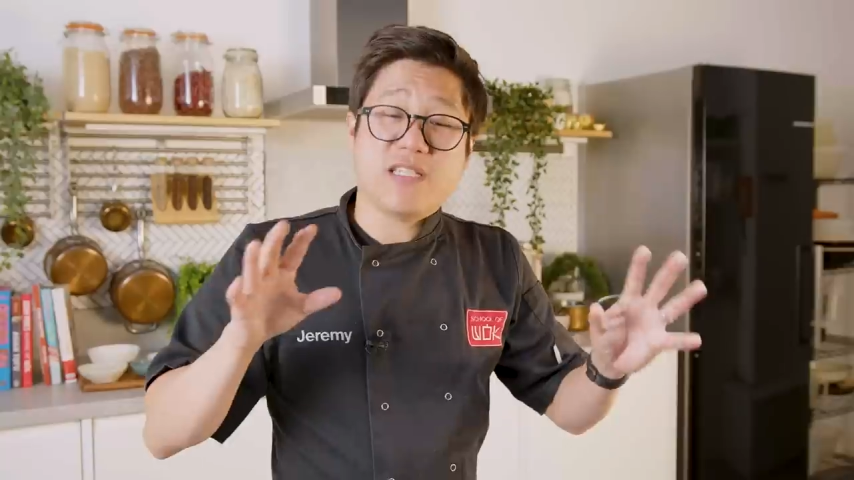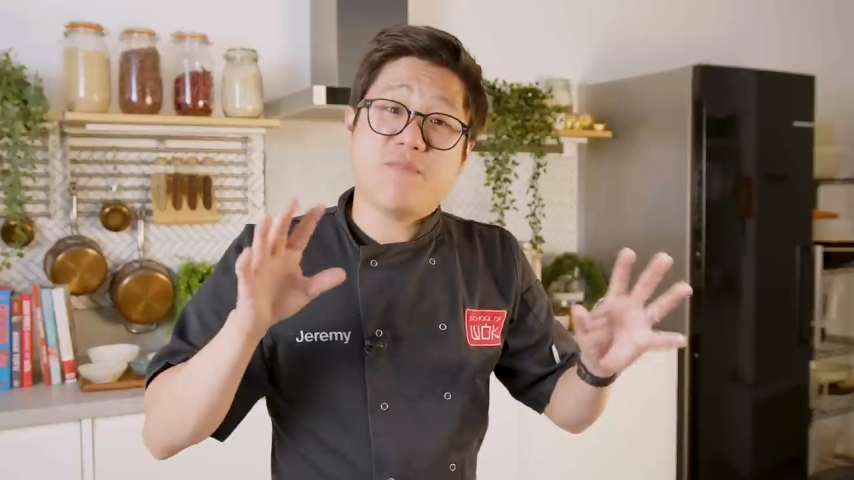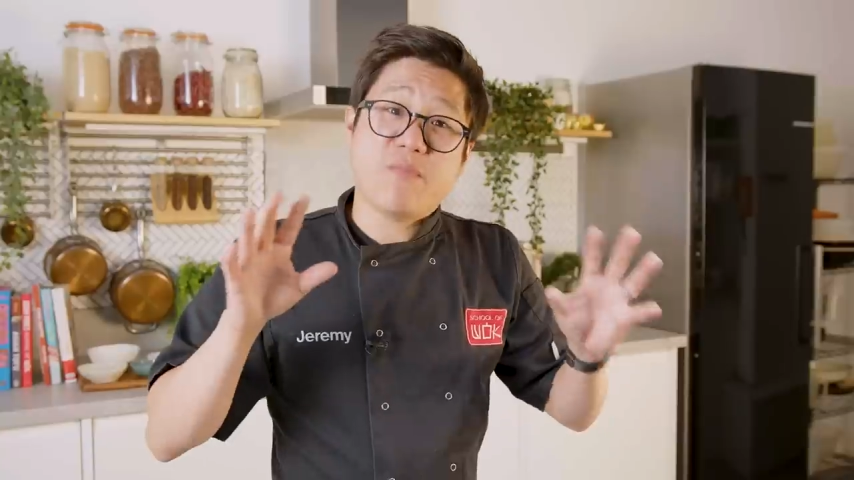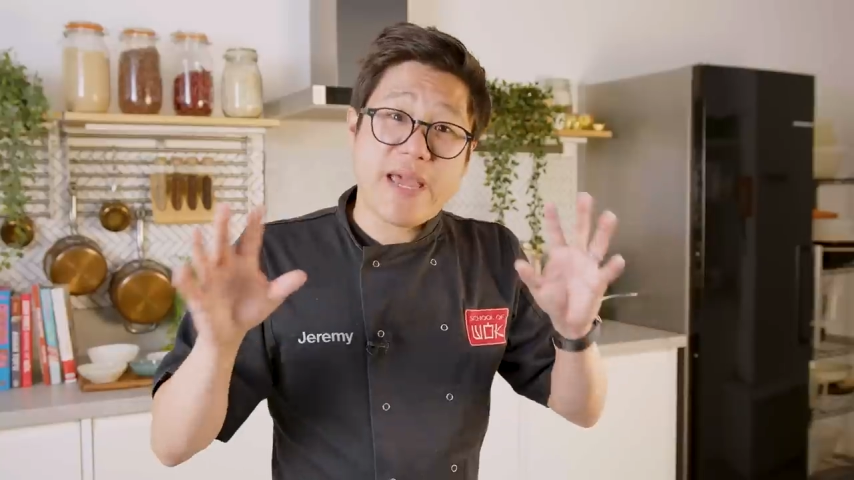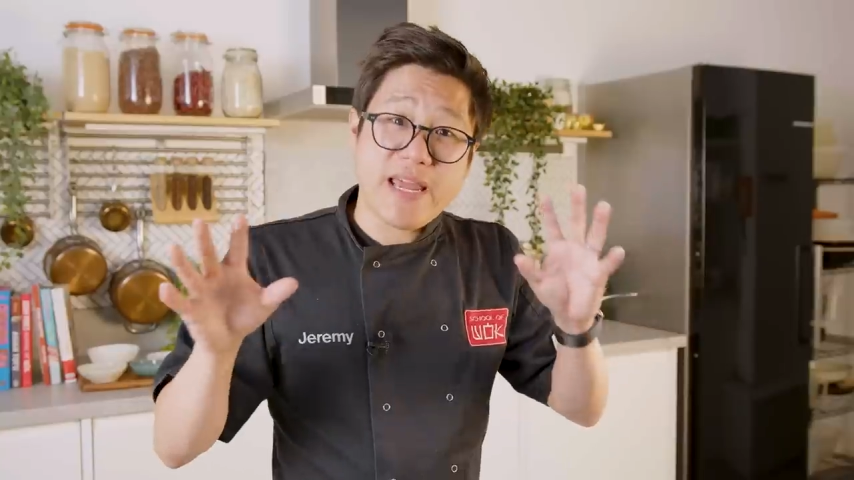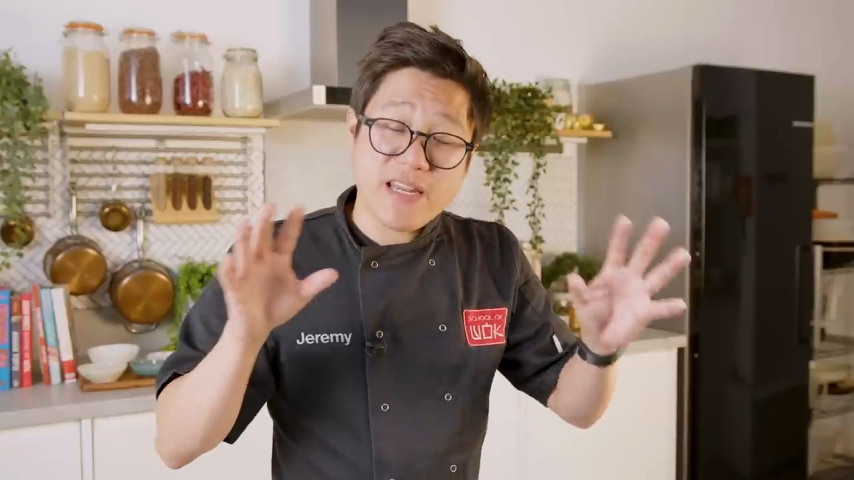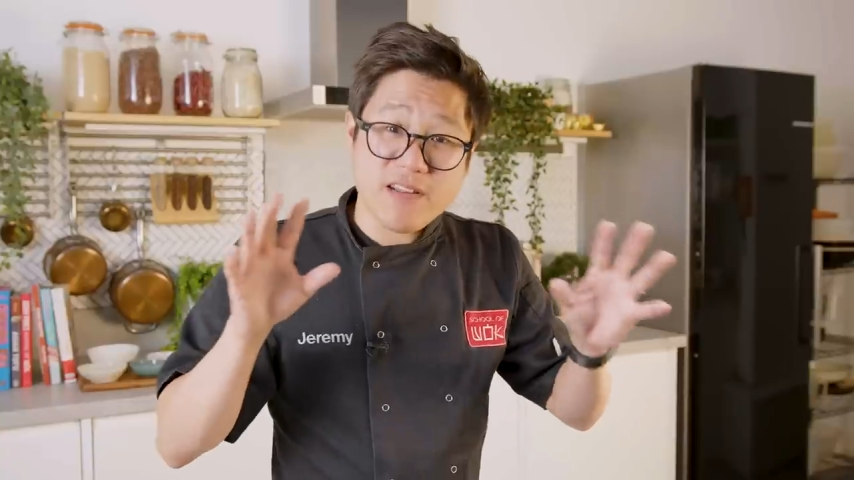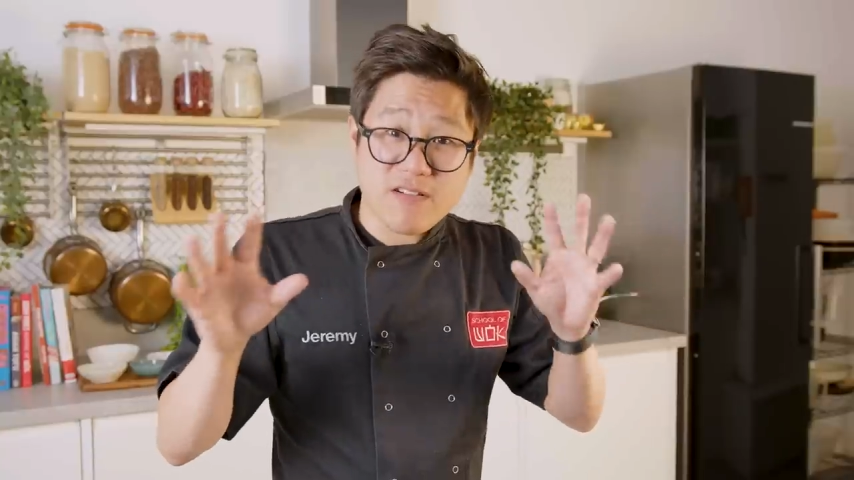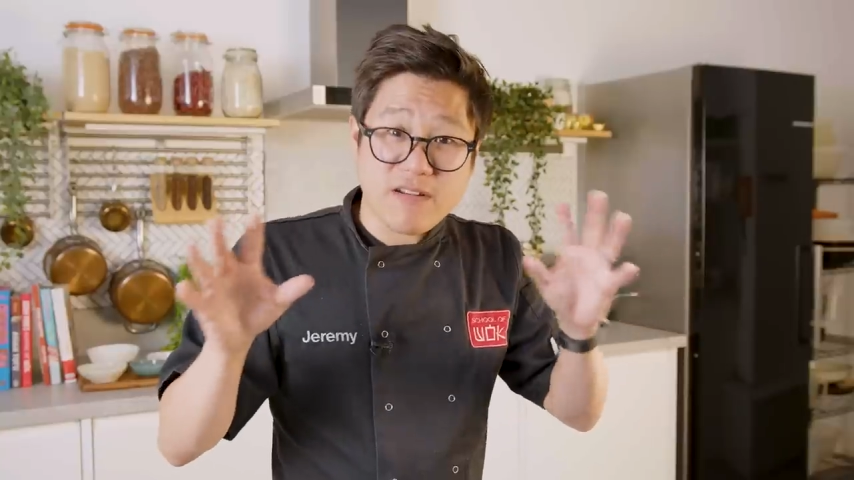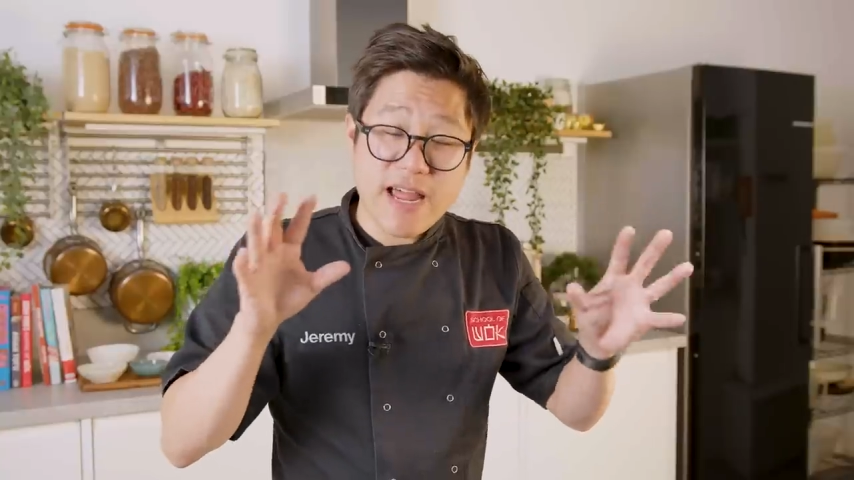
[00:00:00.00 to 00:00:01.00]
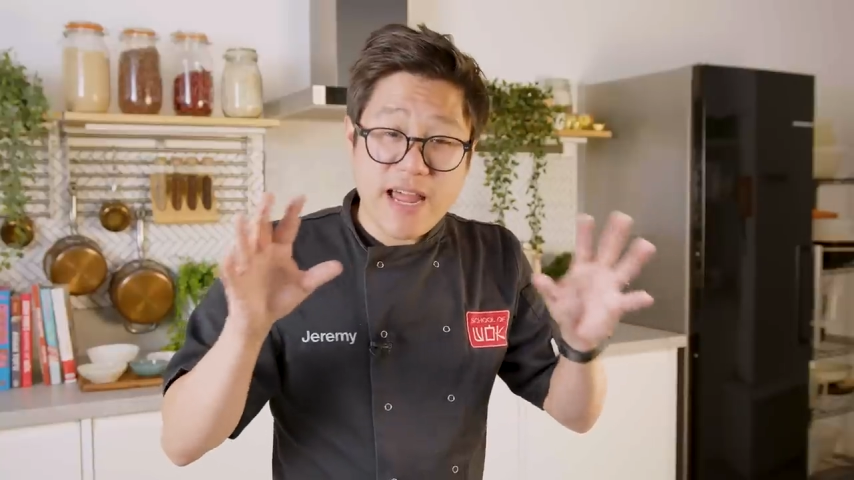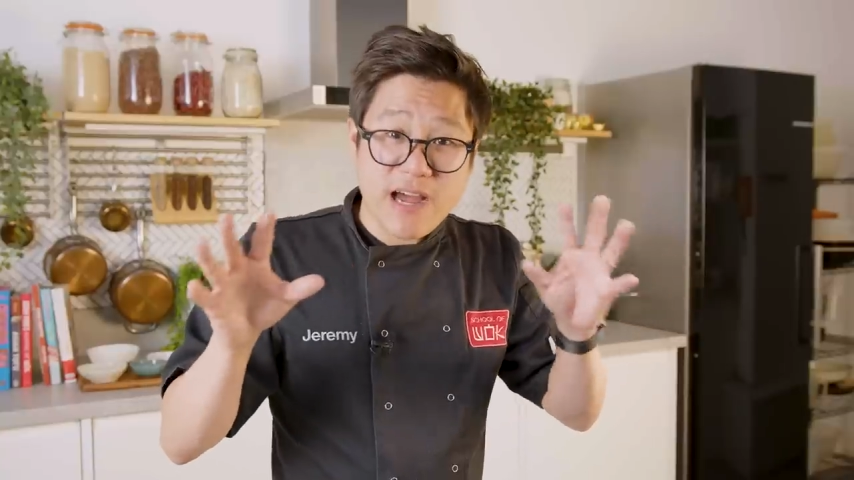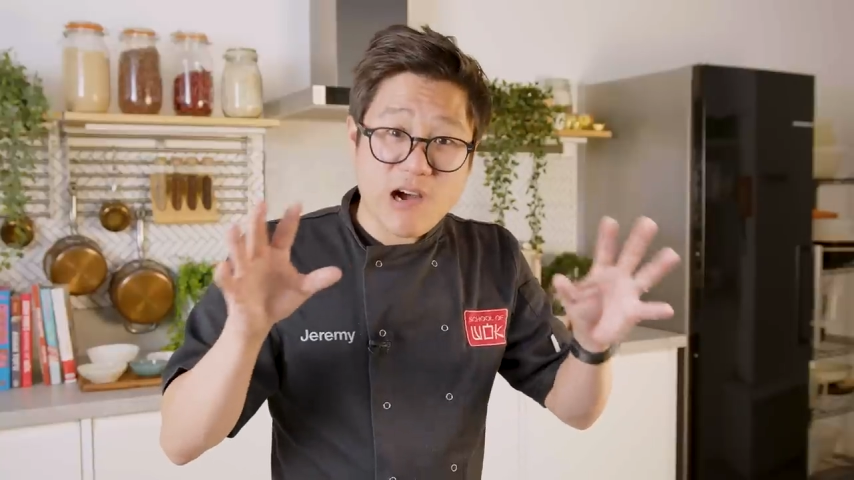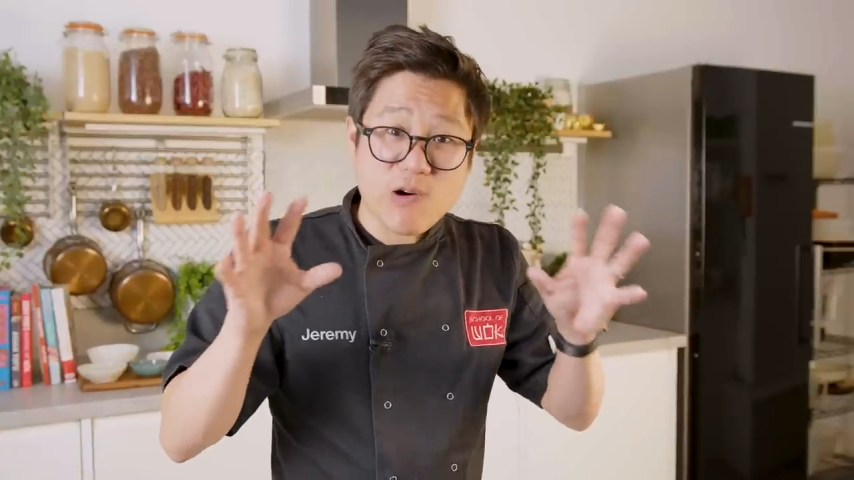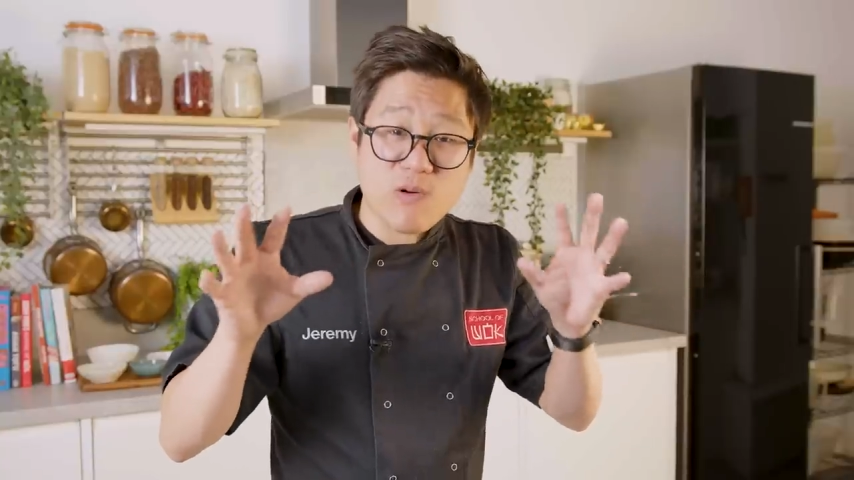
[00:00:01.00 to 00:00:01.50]
depending on
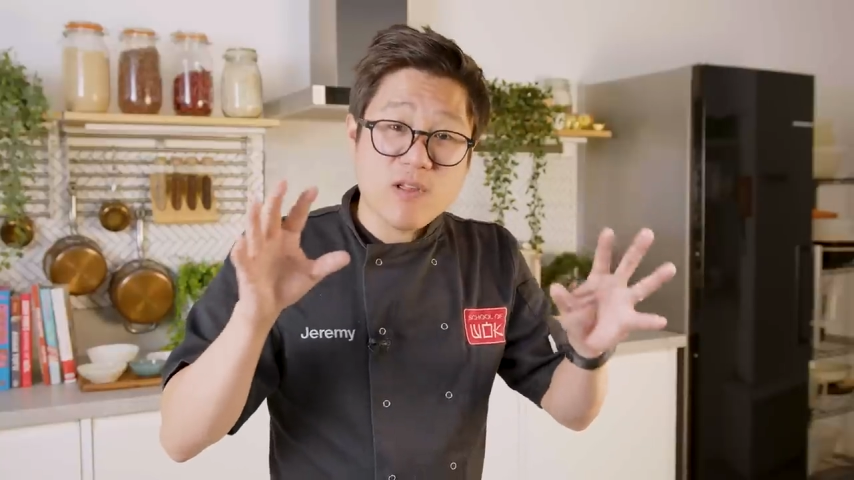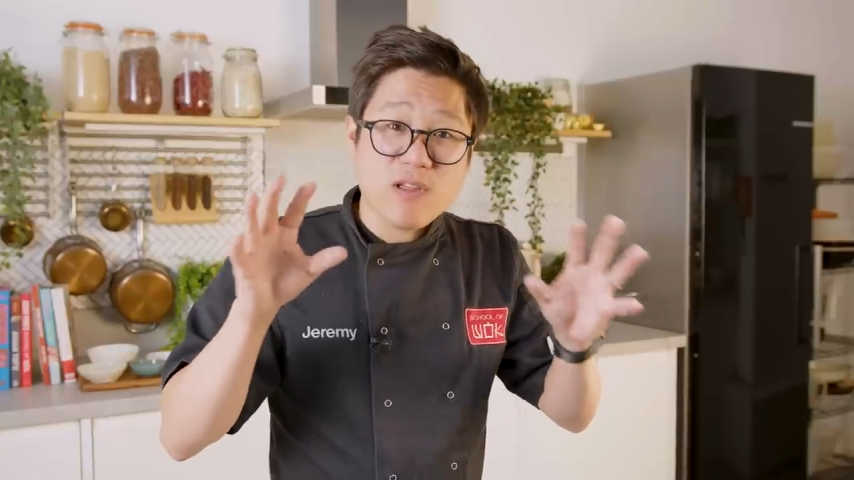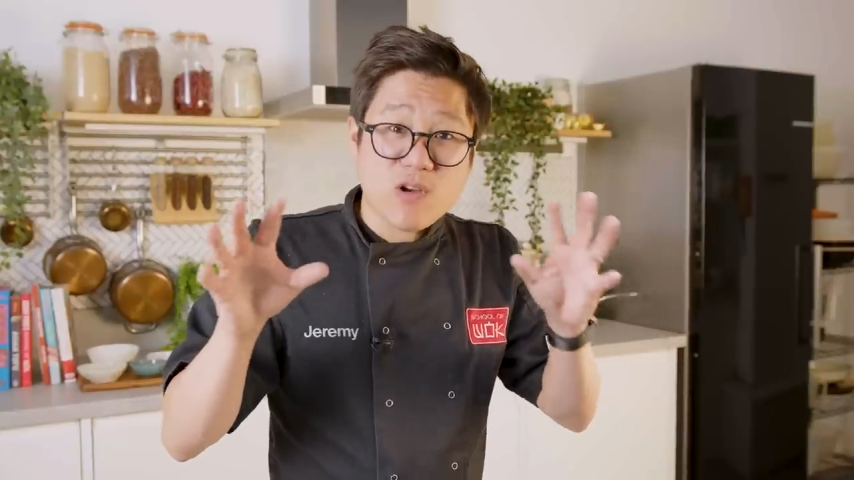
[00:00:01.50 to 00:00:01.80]
how